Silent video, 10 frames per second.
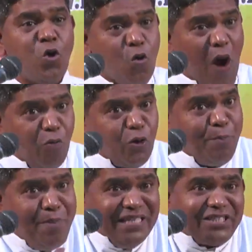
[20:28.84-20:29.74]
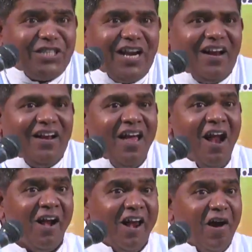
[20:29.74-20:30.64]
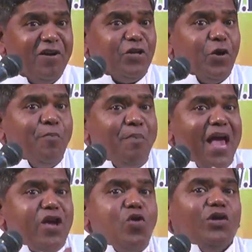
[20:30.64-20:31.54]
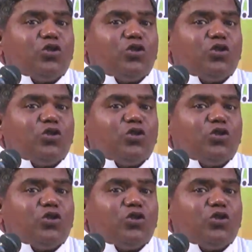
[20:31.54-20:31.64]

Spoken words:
You have to be still. Learn to make your